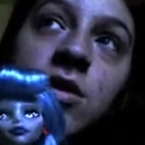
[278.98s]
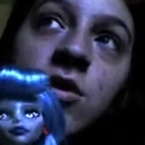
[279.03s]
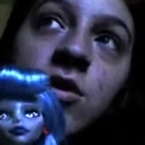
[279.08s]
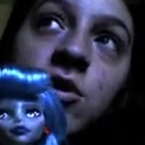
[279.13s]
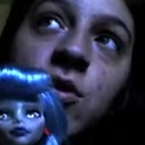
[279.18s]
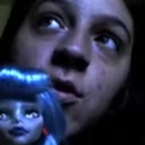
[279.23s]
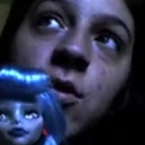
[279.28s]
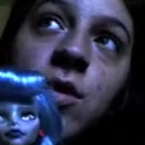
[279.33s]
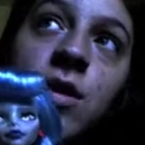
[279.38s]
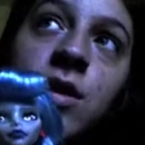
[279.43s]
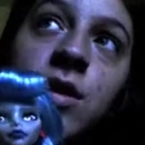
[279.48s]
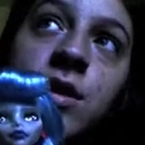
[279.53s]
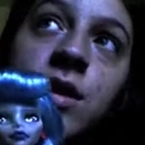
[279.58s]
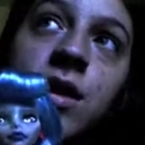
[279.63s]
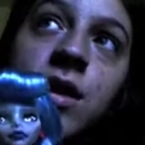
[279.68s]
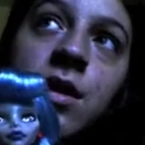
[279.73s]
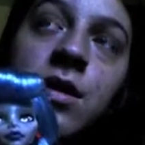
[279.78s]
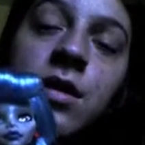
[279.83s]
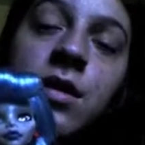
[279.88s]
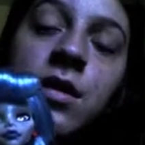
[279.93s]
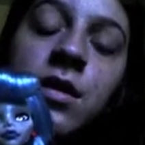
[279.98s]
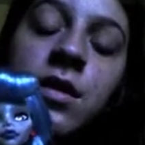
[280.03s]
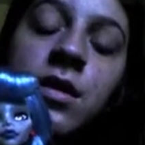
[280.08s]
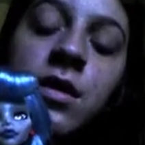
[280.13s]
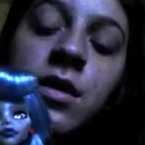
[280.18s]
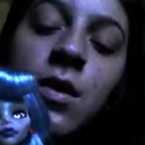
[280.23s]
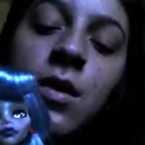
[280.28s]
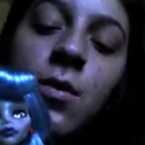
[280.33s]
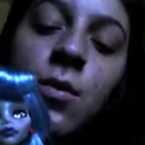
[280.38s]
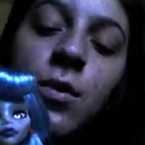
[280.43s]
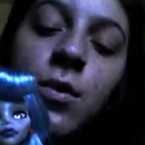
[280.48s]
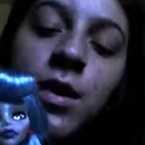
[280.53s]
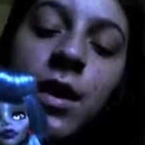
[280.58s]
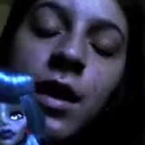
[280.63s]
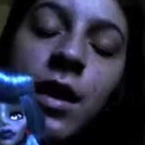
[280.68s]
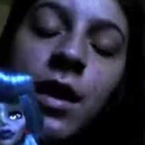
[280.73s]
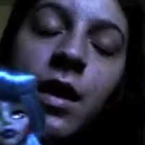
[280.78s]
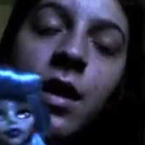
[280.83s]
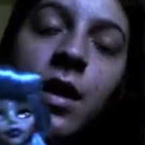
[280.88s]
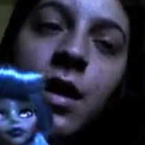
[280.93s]
Shores
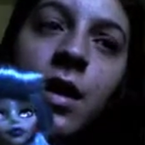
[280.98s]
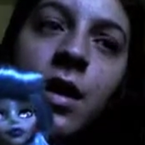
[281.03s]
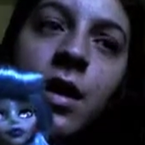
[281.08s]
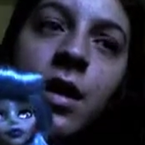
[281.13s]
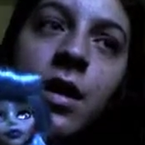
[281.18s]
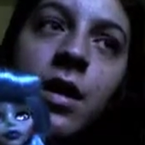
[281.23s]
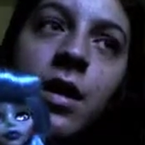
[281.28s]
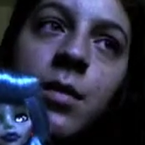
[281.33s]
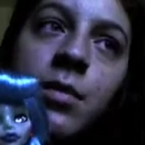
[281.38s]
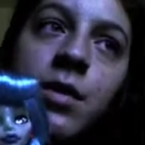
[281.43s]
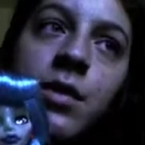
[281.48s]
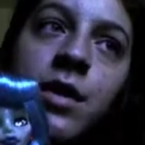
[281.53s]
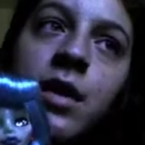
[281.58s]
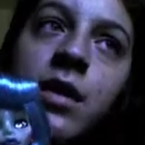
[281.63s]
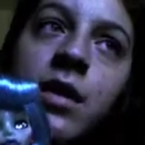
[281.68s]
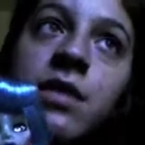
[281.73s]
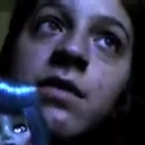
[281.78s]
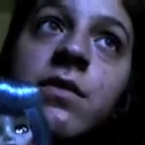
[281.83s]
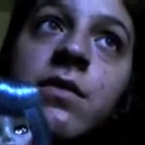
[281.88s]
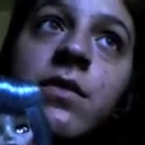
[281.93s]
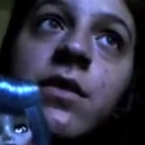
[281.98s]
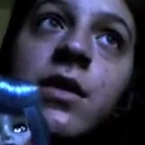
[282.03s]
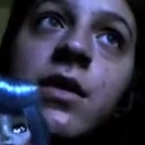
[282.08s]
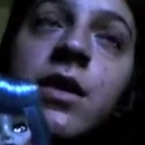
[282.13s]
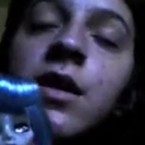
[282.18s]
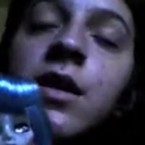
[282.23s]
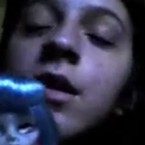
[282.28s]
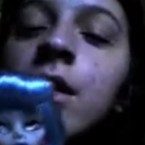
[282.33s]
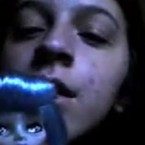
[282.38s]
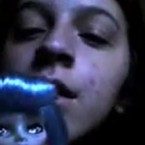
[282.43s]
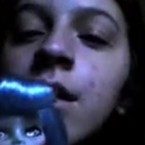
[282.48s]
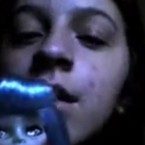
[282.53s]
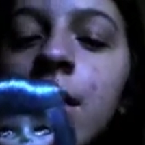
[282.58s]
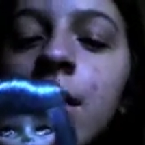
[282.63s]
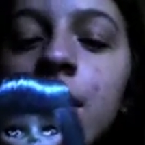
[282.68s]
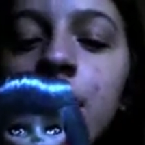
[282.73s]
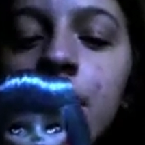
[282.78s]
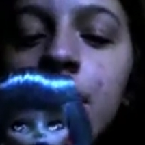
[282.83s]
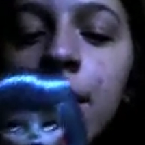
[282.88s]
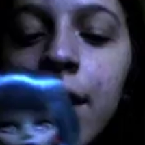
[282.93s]
Ghoulia, I believe.
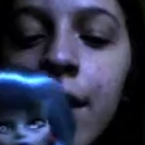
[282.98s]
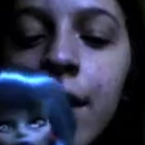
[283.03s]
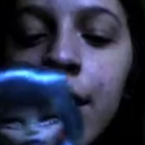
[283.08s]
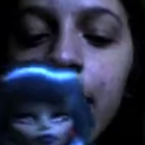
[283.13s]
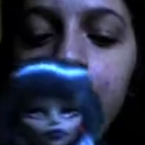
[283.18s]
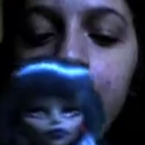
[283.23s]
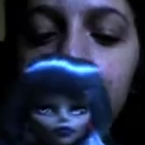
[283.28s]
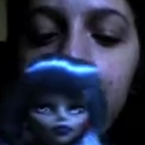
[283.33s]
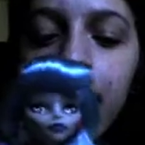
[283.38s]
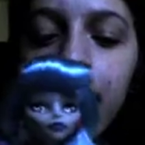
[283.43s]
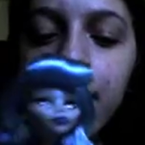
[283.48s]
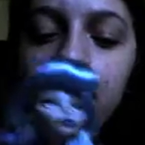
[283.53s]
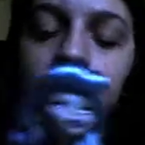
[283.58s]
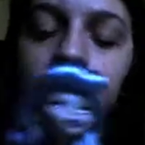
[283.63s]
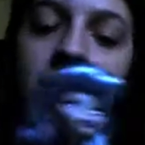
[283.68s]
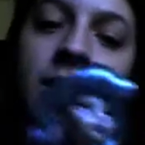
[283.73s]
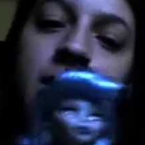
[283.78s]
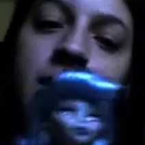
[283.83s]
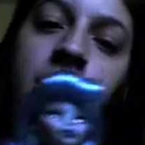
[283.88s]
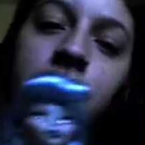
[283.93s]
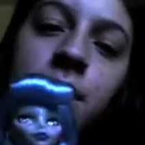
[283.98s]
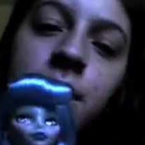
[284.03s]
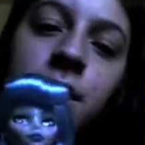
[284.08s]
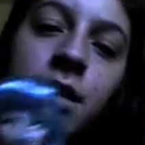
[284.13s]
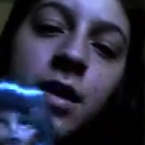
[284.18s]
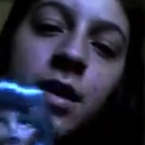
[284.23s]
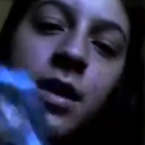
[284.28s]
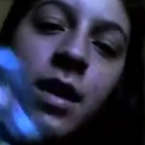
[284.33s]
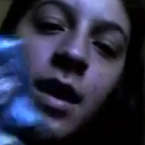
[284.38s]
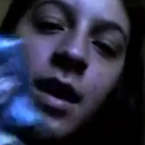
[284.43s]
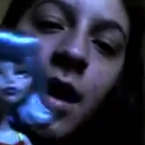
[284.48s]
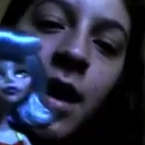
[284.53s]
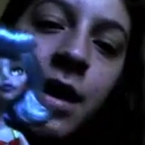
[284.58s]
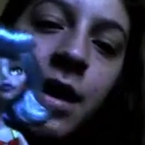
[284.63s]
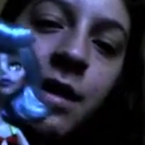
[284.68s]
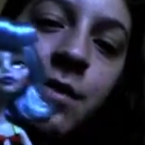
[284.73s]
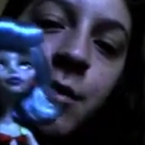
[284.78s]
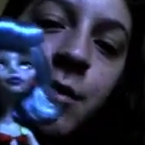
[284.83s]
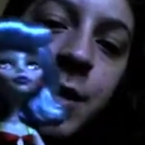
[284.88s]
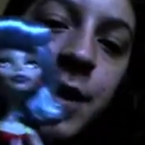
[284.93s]
And I
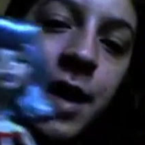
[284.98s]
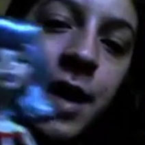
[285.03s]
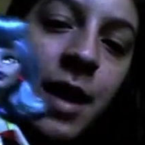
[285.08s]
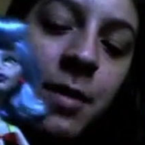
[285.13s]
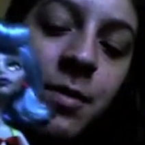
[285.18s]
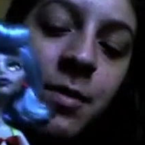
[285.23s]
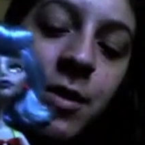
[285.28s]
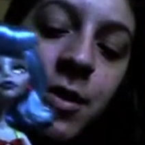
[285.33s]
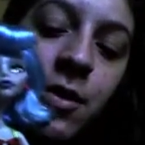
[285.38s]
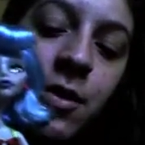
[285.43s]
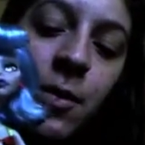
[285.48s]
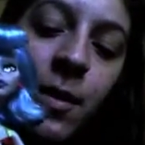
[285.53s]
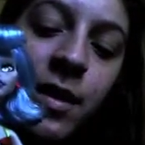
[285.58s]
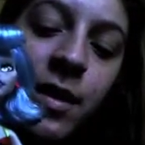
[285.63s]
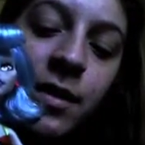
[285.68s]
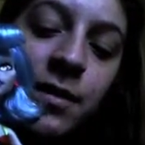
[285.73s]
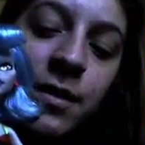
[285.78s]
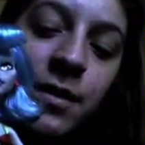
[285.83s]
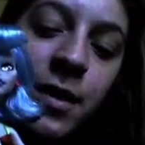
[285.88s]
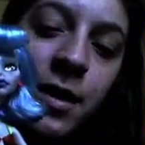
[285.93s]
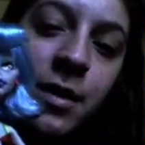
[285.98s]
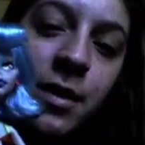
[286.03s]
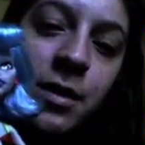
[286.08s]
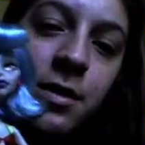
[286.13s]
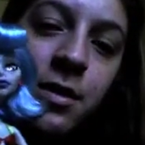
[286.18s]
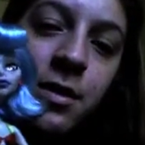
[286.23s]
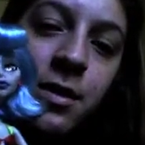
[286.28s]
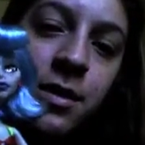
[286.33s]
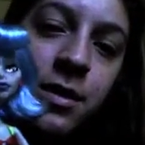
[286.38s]
have renamed her Guinevere.